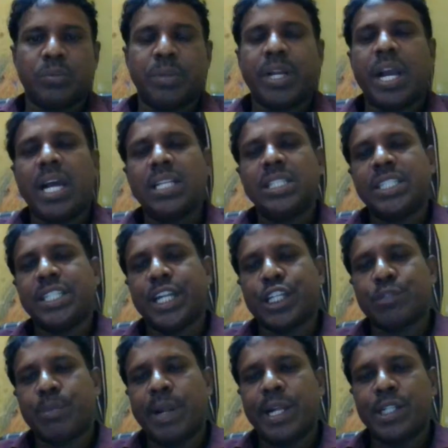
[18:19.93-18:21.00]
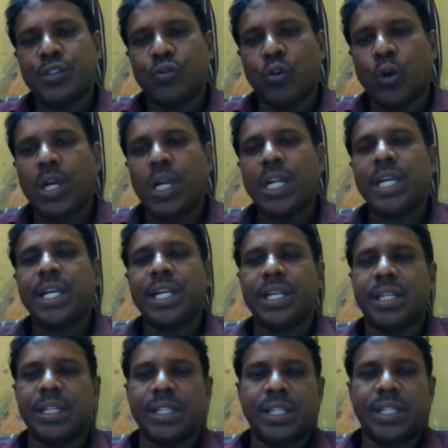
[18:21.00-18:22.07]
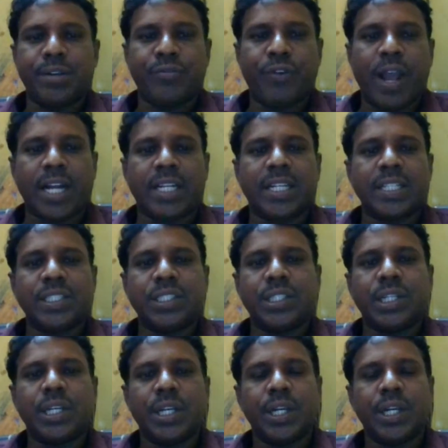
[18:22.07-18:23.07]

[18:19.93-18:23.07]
because it explains only the factors